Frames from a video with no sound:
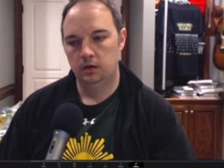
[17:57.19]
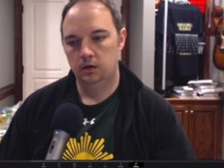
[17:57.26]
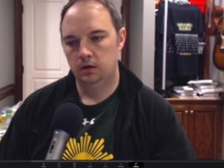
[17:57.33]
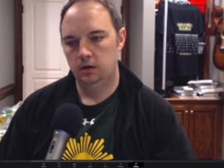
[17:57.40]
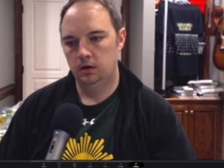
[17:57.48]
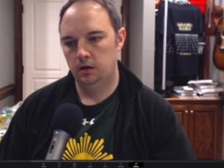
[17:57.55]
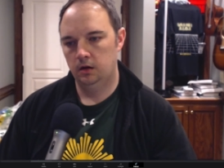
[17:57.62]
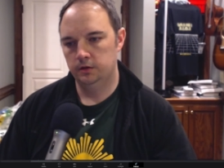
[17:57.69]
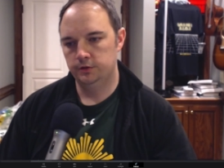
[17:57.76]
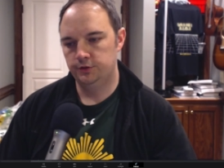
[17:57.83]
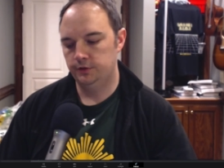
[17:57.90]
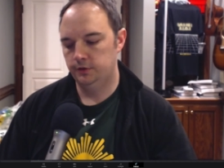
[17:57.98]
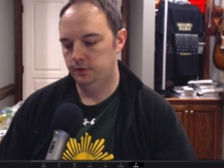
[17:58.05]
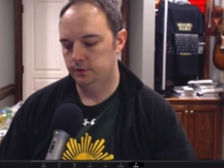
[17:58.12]
oh
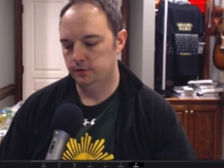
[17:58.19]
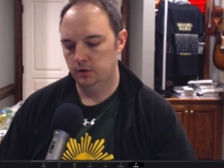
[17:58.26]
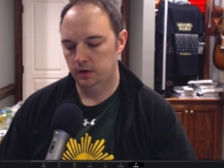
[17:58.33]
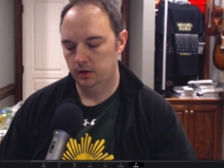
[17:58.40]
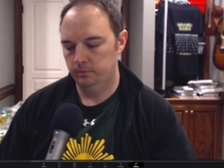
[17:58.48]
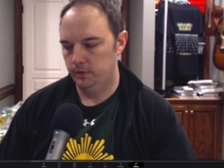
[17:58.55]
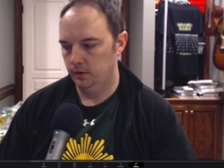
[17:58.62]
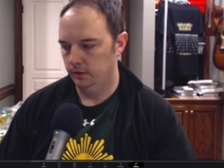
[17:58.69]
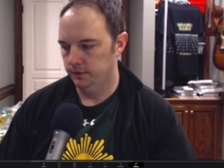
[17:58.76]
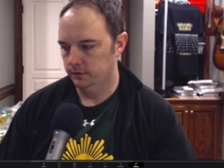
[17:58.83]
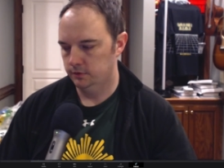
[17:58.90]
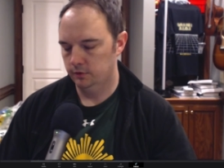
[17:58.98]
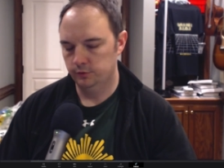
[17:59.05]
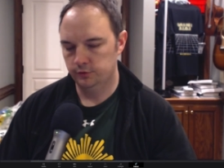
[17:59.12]
geez, I got to be on the
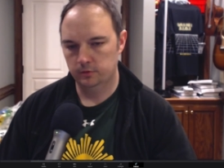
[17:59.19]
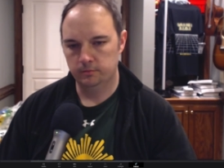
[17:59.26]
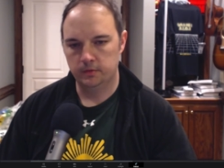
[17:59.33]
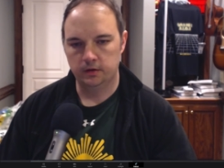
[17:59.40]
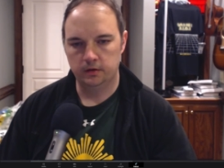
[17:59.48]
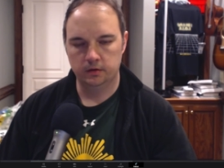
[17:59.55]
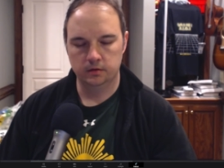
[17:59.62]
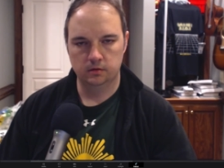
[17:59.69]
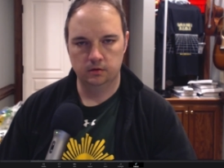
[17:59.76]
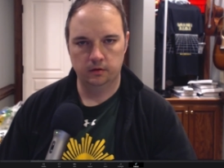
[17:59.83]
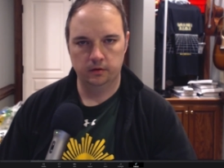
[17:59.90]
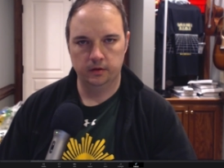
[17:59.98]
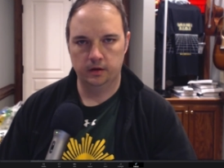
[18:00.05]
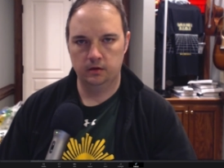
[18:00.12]
social medias and all
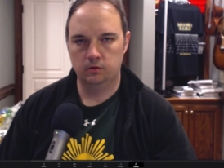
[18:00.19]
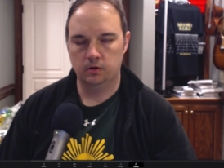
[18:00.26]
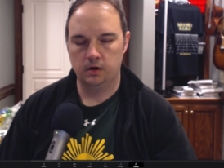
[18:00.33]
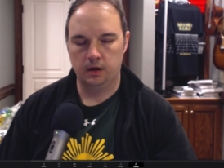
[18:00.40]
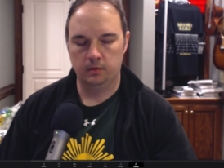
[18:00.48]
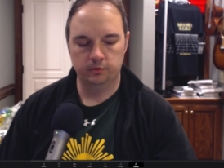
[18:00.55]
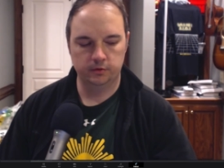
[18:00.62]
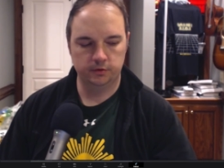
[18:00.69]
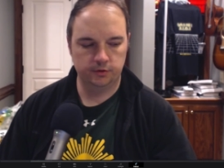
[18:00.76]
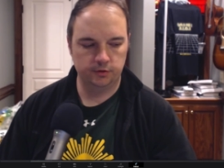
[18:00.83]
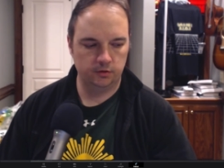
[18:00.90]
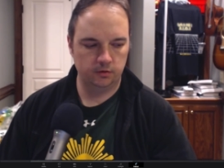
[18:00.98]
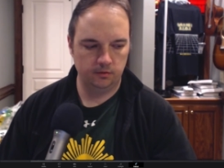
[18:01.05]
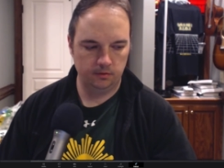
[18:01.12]
that crap, which
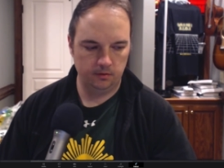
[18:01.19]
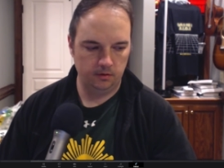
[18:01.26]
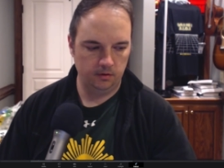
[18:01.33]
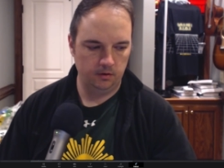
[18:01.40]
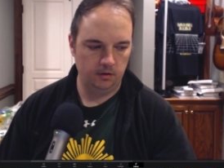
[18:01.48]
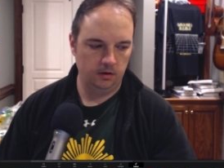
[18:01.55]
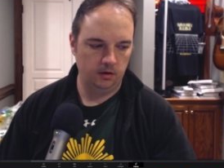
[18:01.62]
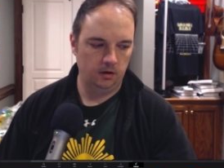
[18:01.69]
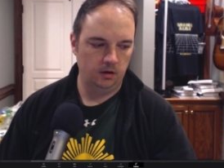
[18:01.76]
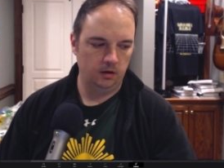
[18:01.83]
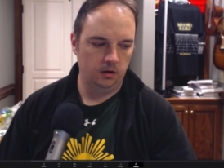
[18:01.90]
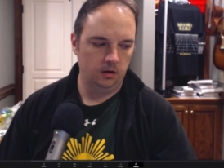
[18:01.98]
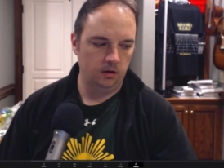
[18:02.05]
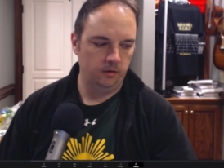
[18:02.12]

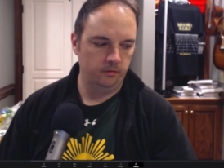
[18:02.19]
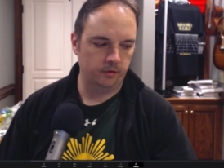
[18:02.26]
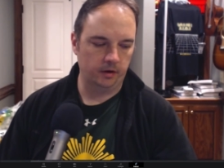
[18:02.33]
frankly,